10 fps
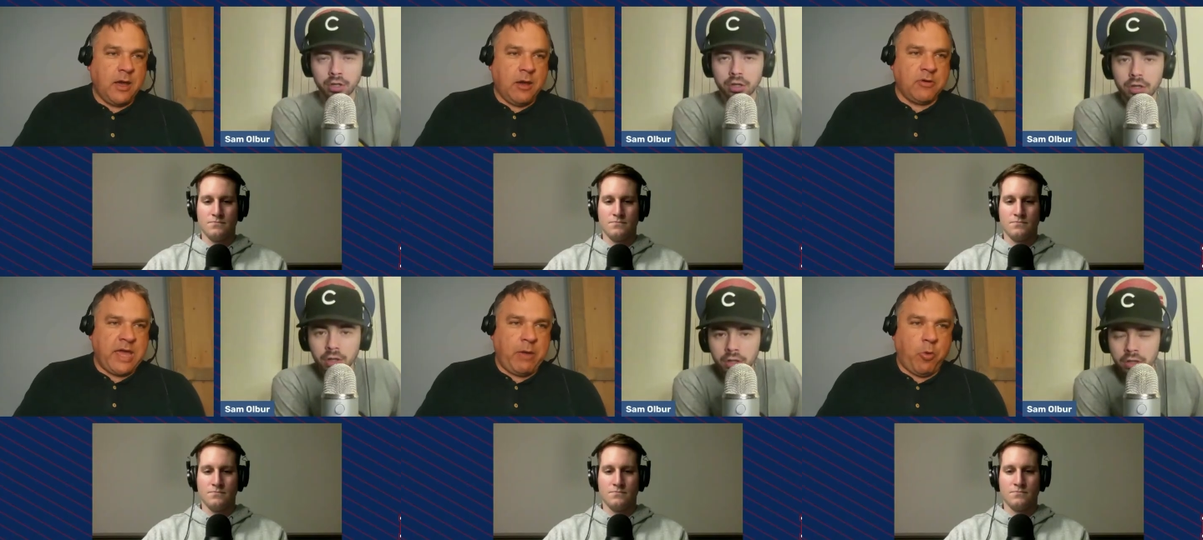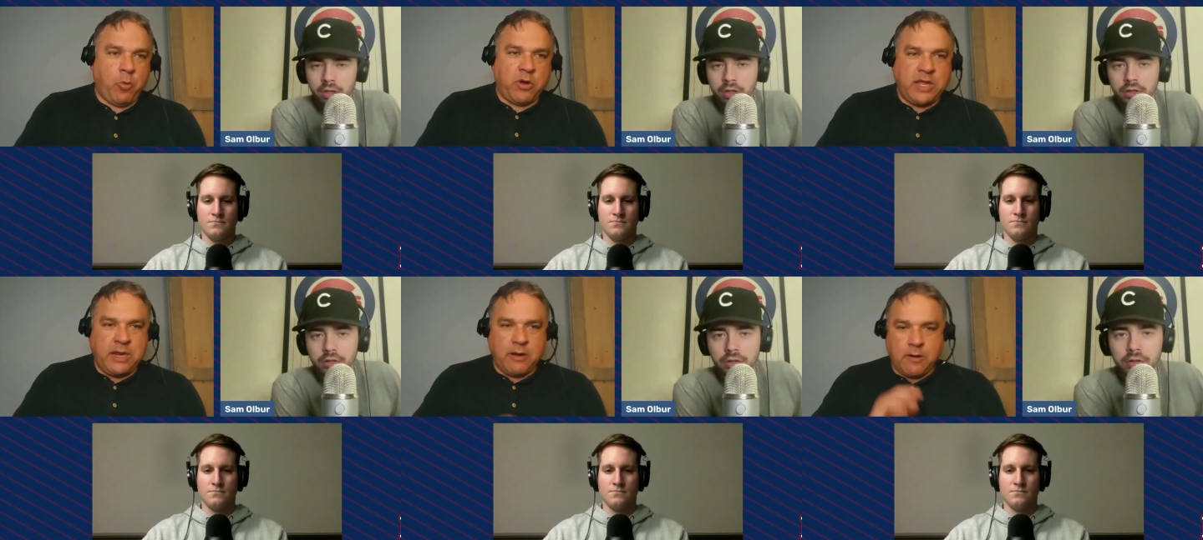Speaker 1: Okay, well, we're
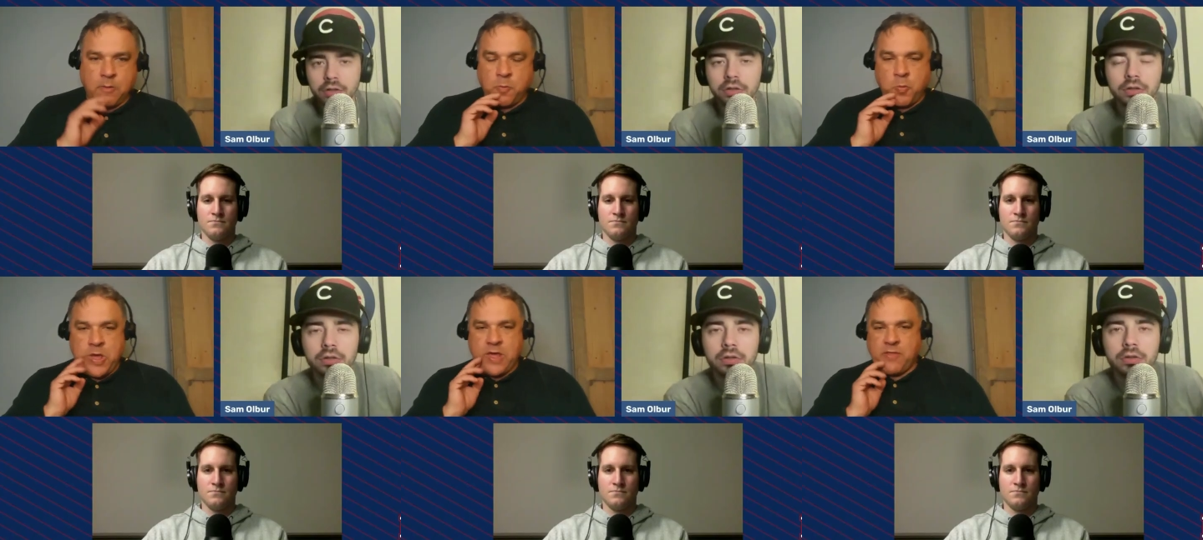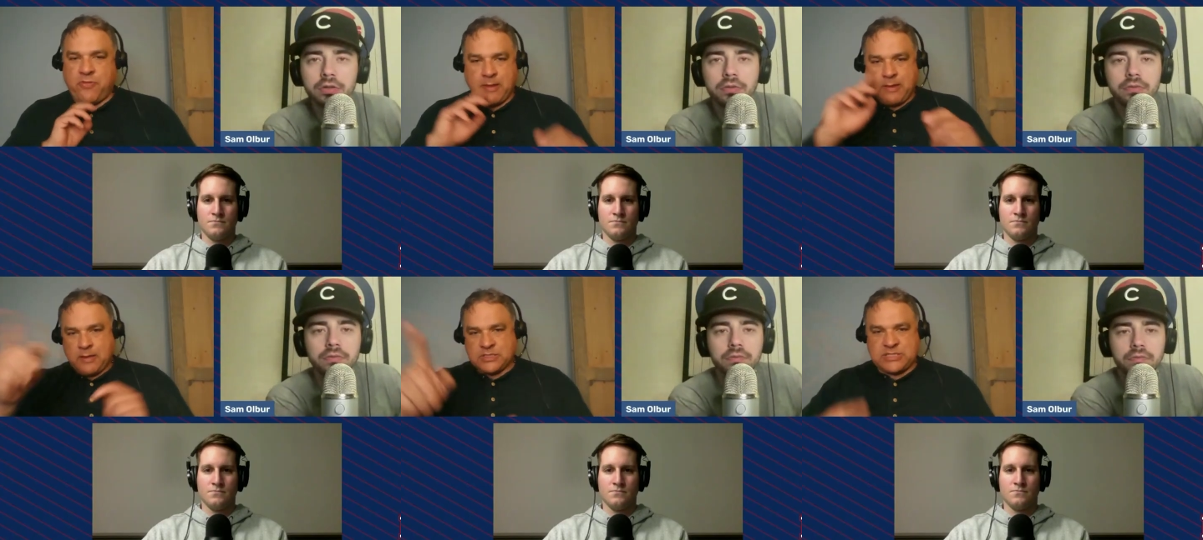here with
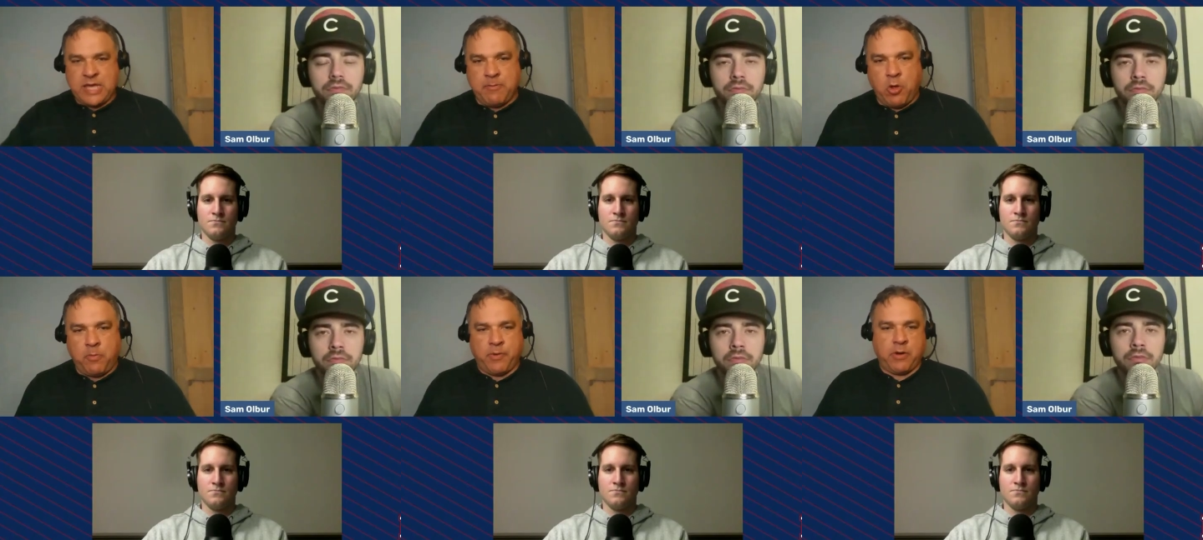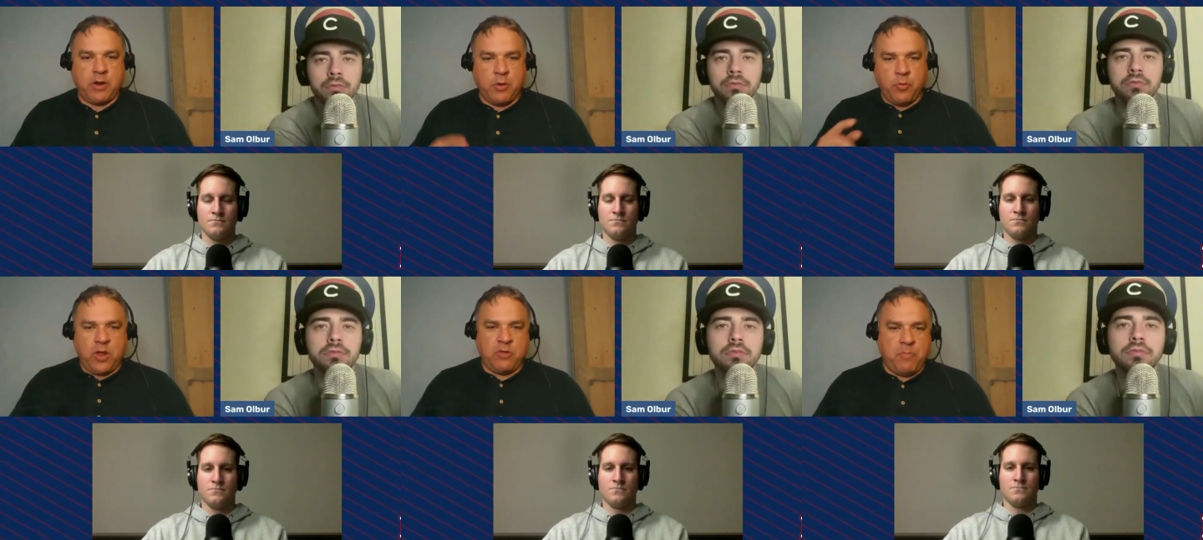Sam Olbur
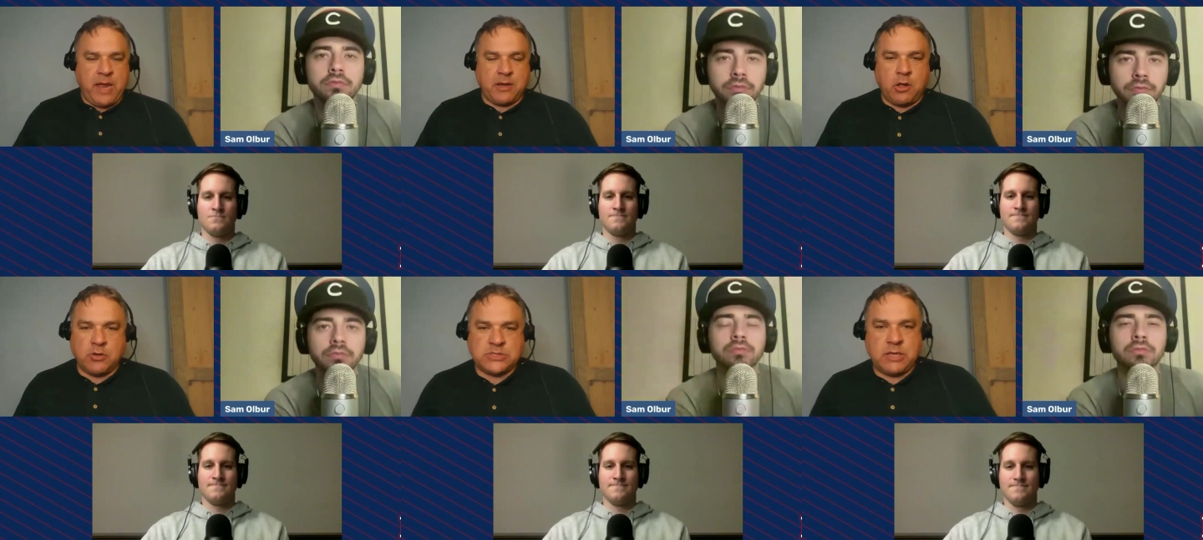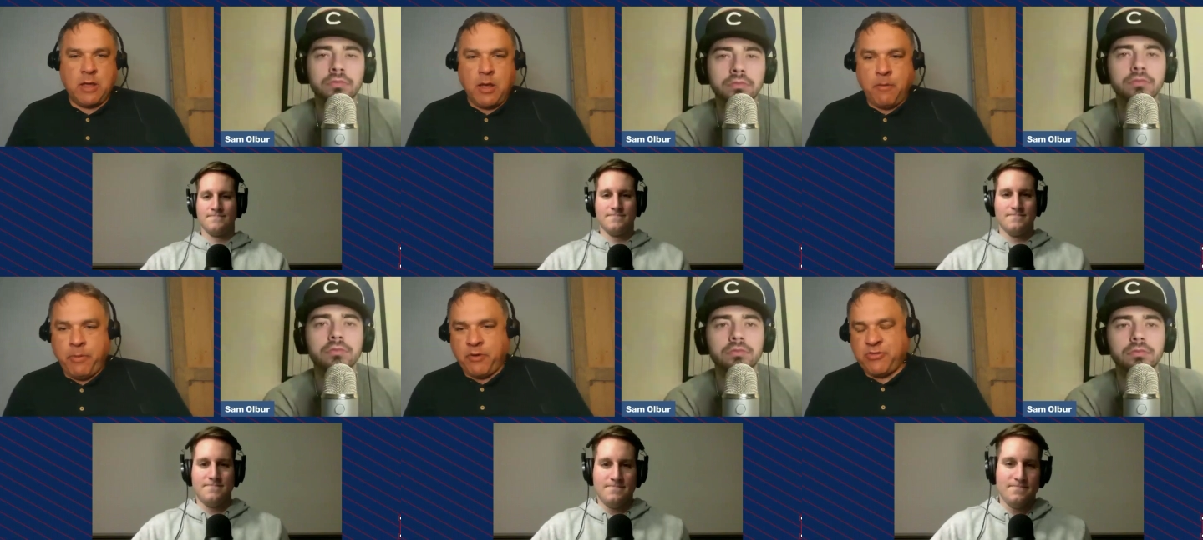with Matt Cozzi,
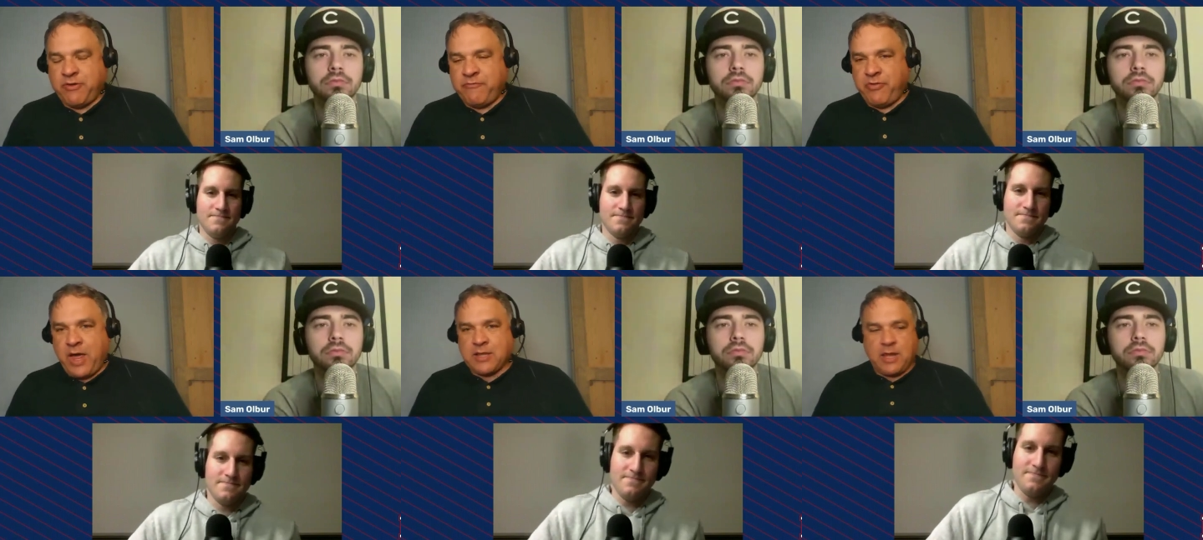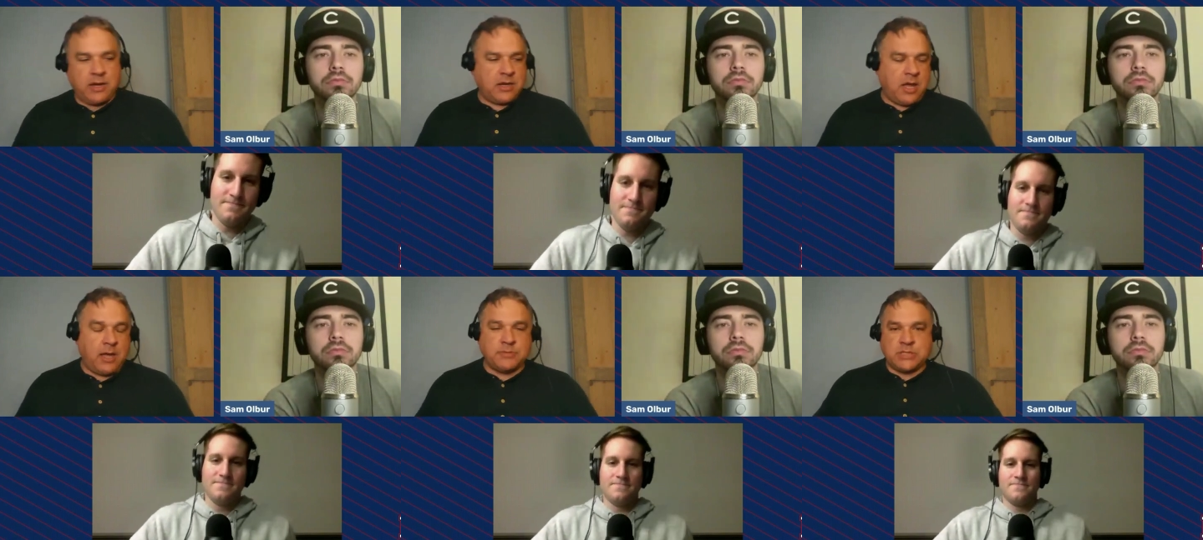both of Locked On
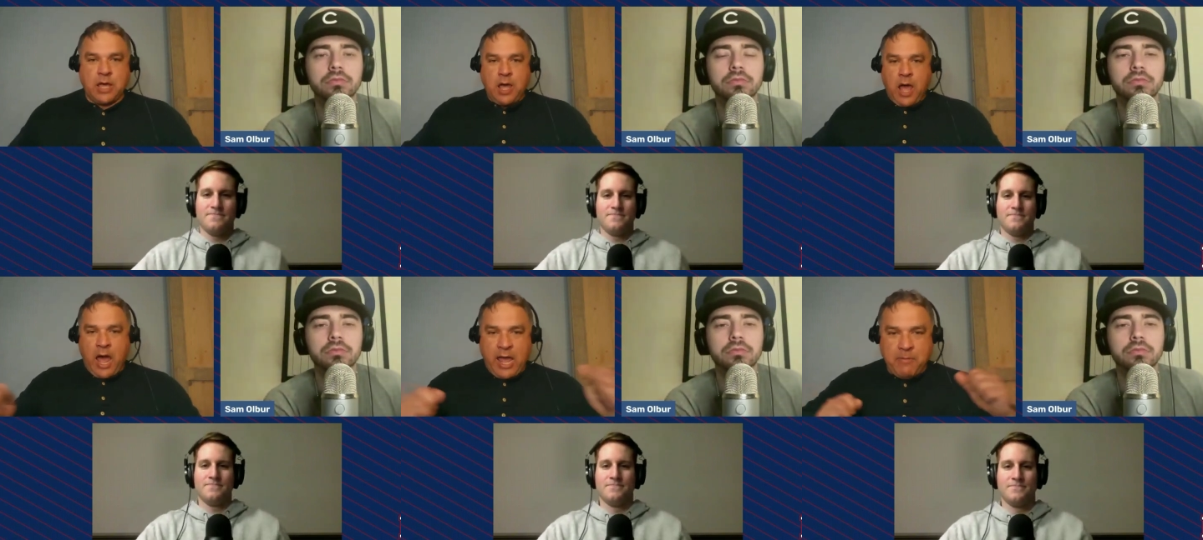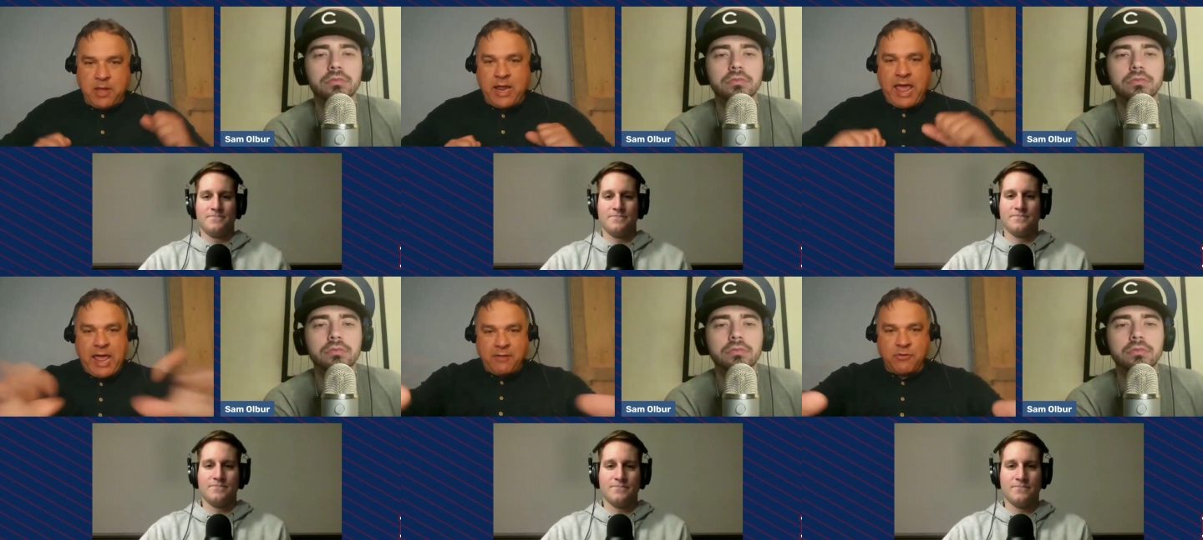Cubs. I am going to
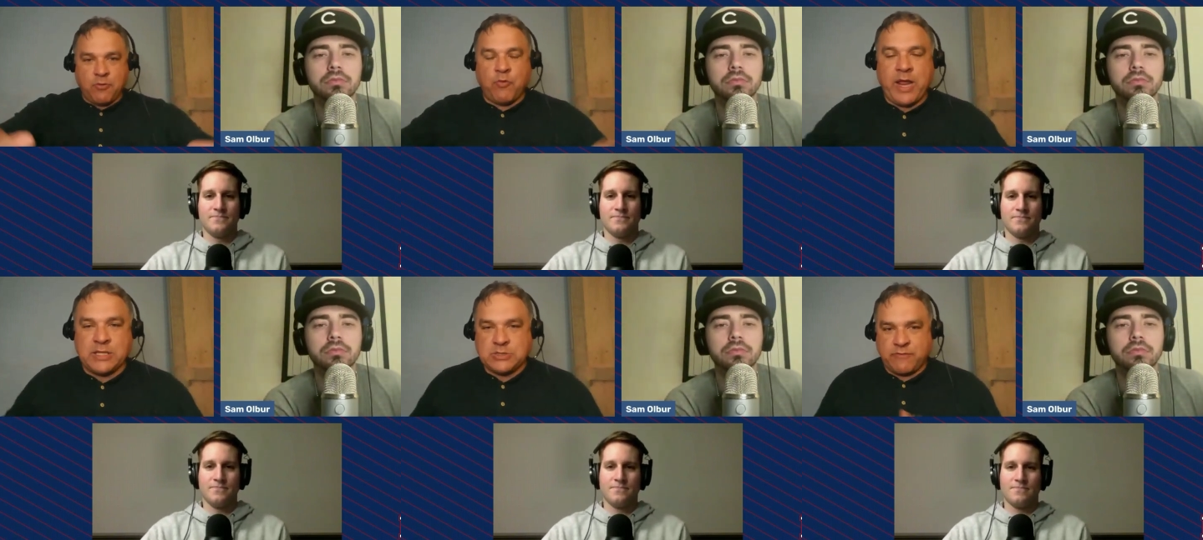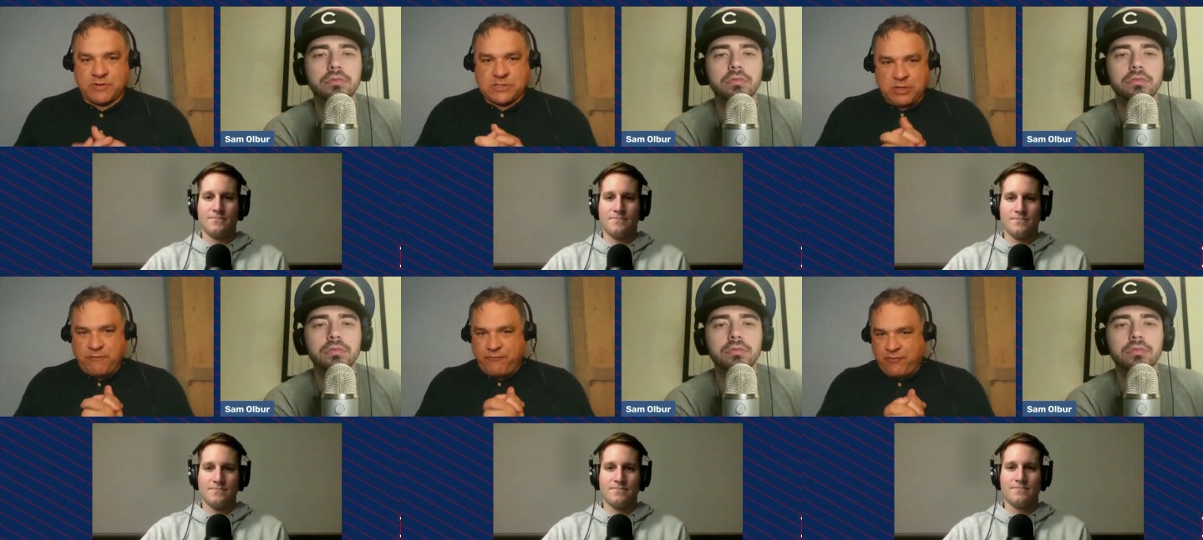hand the reins over
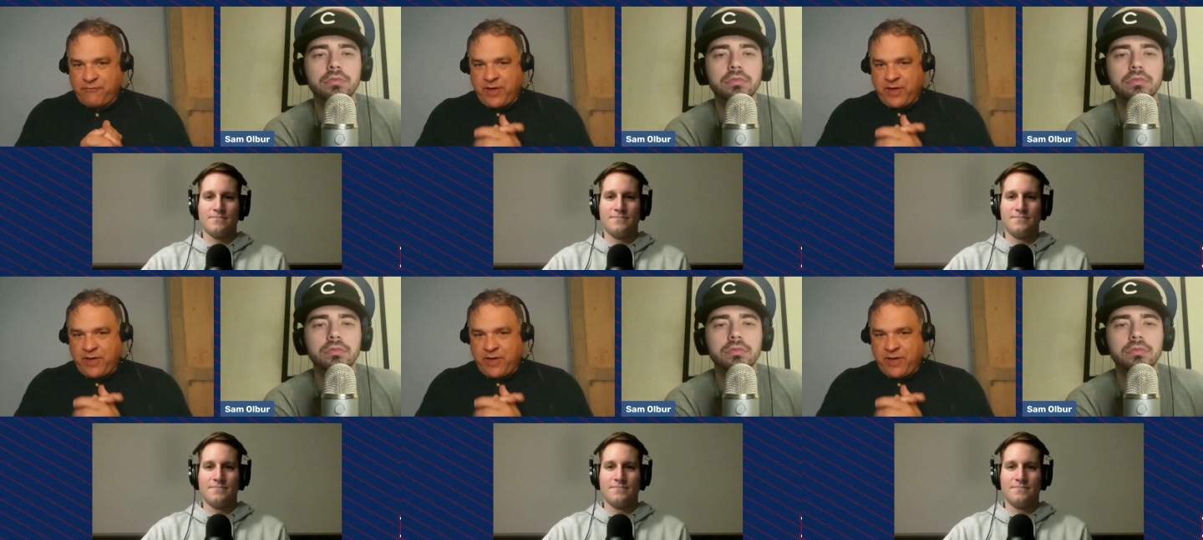to you for the